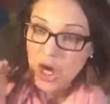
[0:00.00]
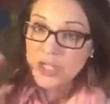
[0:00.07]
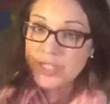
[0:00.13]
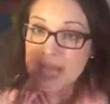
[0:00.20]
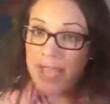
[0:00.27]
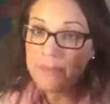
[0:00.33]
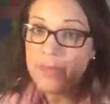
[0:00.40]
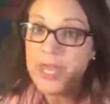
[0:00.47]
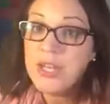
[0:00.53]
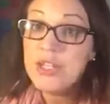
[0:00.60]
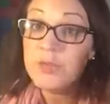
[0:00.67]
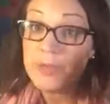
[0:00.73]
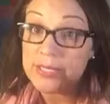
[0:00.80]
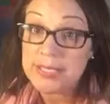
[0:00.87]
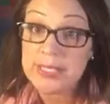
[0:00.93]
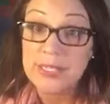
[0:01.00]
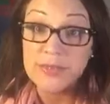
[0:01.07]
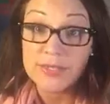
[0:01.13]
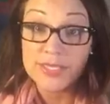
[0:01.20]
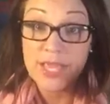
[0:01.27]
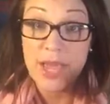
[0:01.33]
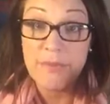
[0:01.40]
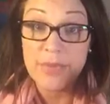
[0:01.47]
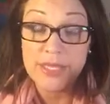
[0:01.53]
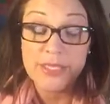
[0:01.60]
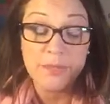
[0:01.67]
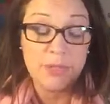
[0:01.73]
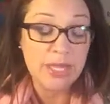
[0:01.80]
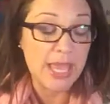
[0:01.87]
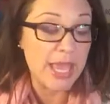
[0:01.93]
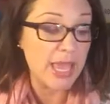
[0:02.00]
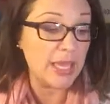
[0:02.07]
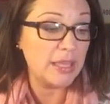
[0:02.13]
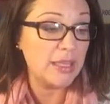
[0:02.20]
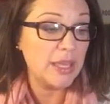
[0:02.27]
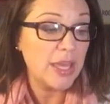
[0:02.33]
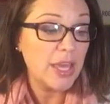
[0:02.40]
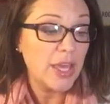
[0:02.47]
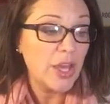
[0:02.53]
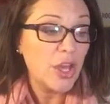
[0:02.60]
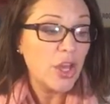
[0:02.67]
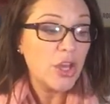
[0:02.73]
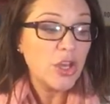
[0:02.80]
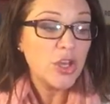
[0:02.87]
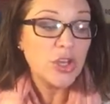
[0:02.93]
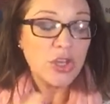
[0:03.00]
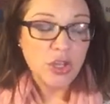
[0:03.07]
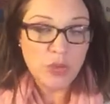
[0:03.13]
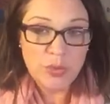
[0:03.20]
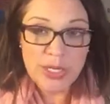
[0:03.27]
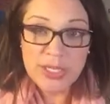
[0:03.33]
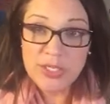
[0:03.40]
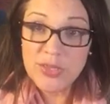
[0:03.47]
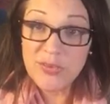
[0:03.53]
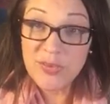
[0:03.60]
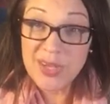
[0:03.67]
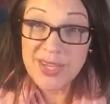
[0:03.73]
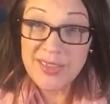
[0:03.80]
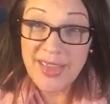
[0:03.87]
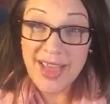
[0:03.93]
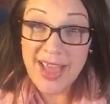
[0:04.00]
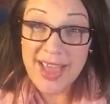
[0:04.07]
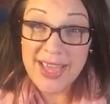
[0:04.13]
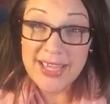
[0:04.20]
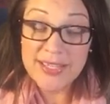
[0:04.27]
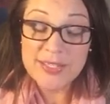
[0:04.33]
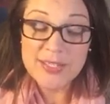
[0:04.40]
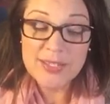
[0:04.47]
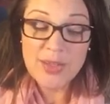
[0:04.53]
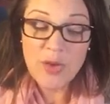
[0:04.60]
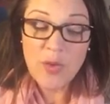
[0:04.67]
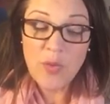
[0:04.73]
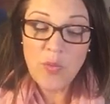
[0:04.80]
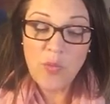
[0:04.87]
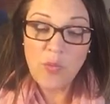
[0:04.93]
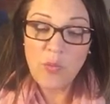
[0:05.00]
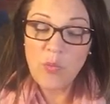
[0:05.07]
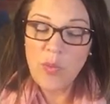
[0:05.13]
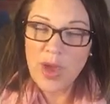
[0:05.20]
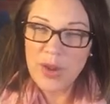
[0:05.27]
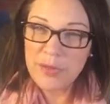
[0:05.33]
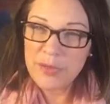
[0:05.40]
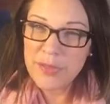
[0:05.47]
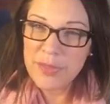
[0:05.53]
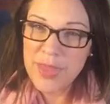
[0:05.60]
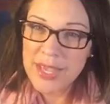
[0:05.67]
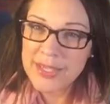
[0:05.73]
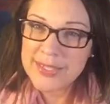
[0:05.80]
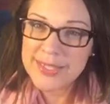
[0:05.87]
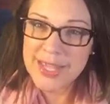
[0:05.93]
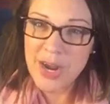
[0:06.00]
our time management skills come into play. You need to realize what are the things